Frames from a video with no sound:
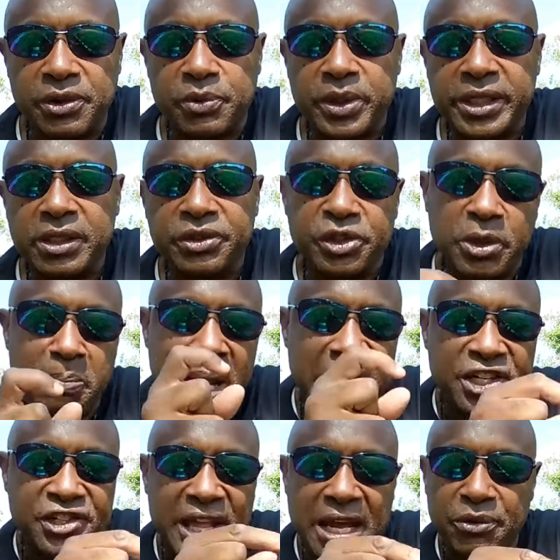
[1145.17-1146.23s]
and reel, you can
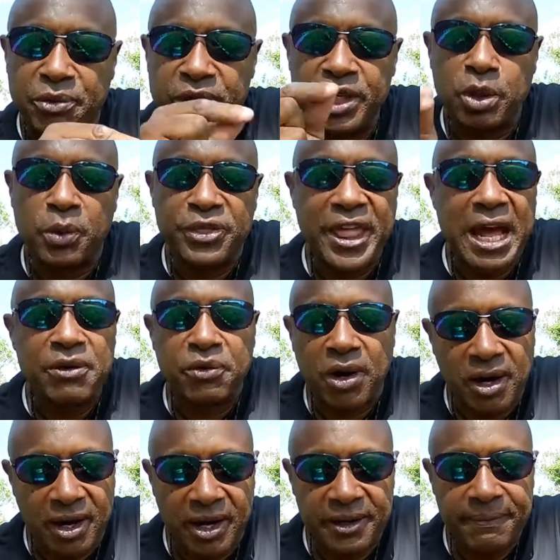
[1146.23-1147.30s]
match that reel with that
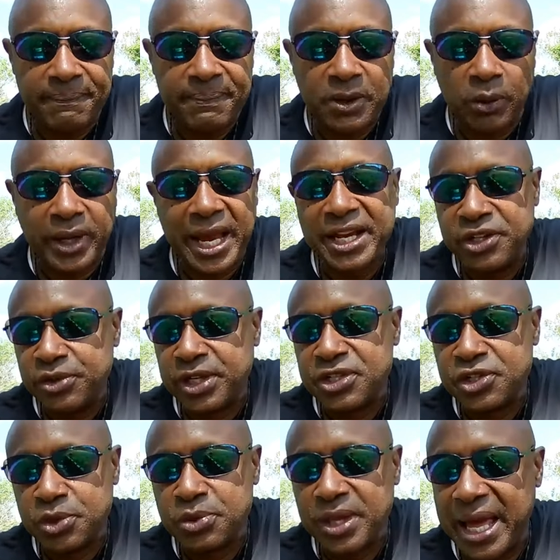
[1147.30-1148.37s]
rod okay you can
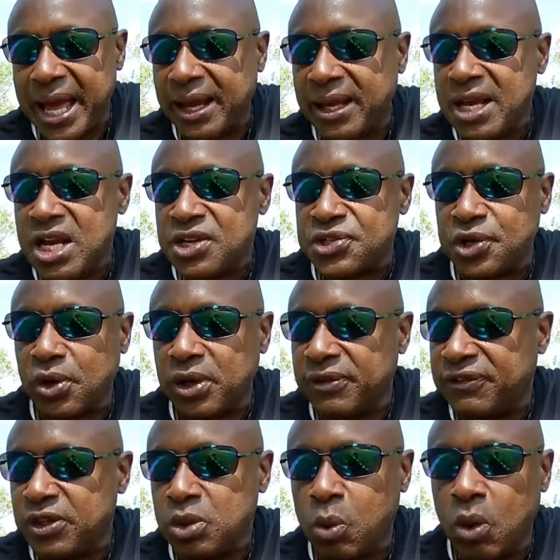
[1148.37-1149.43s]
do that so if
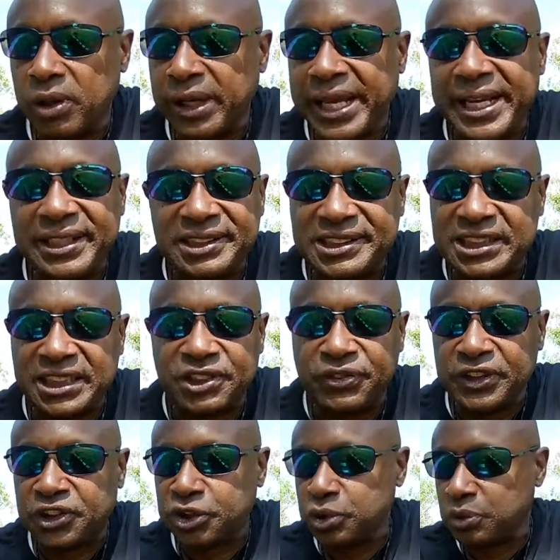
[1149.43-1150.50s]
you want a six
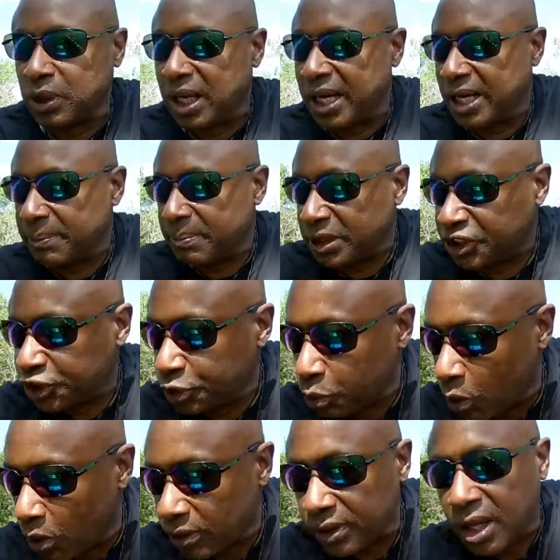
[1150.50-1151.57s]
foot two rod but you
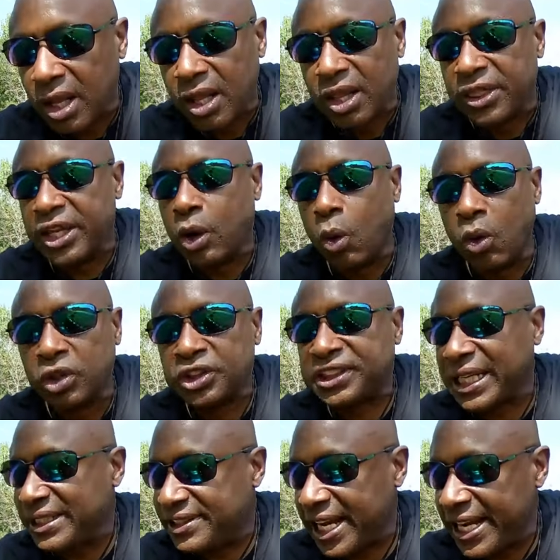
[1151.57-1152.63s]
want the orange
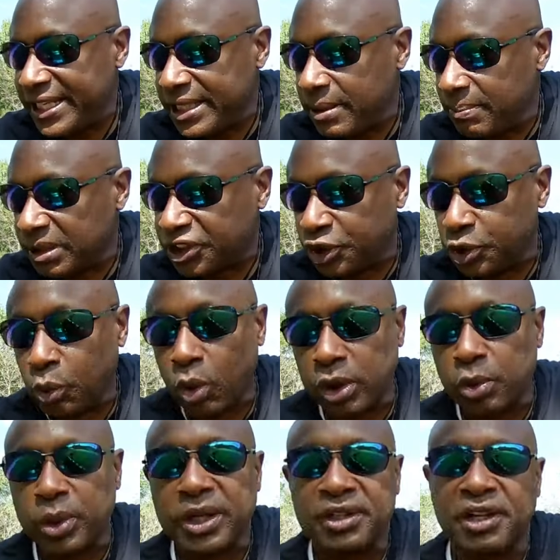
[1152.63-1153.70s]
titanium but you want it
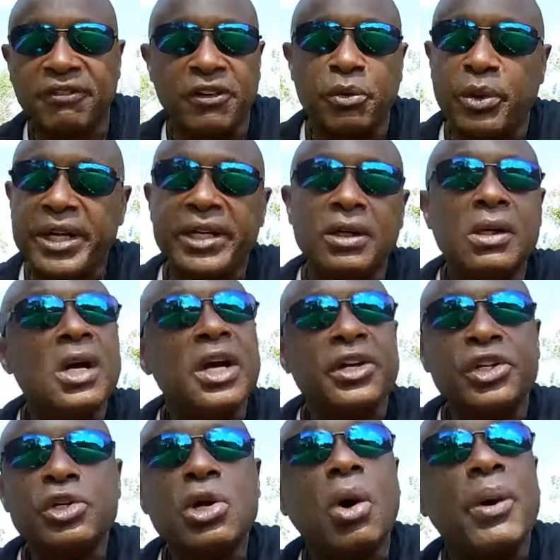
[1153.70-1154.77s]
with a different reel
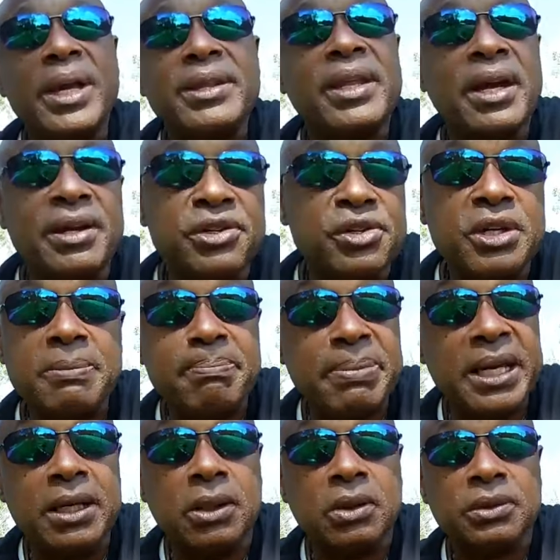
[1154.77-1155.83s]
you go in there and you can
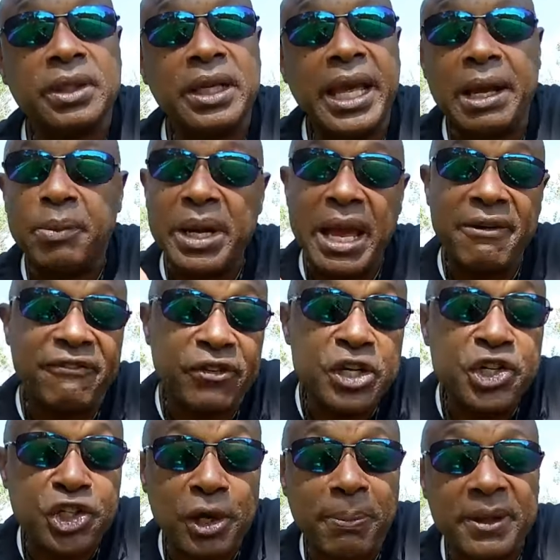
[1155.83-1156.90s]
build and we have free
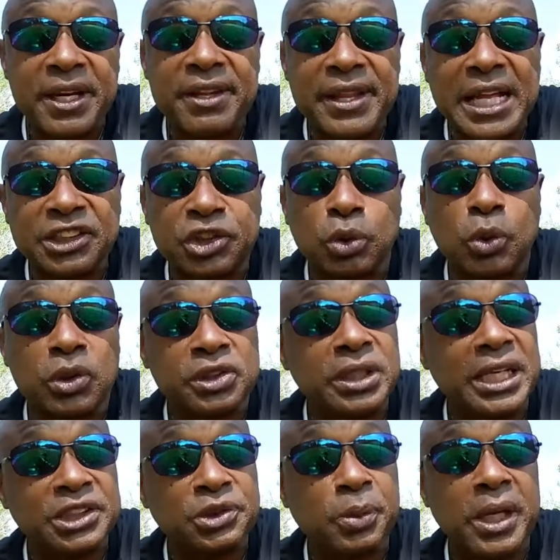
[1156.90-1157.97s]
shipping in that store
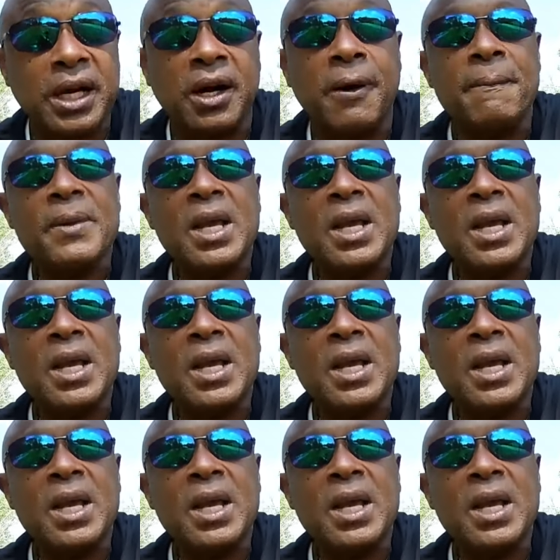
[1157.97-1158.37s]
as well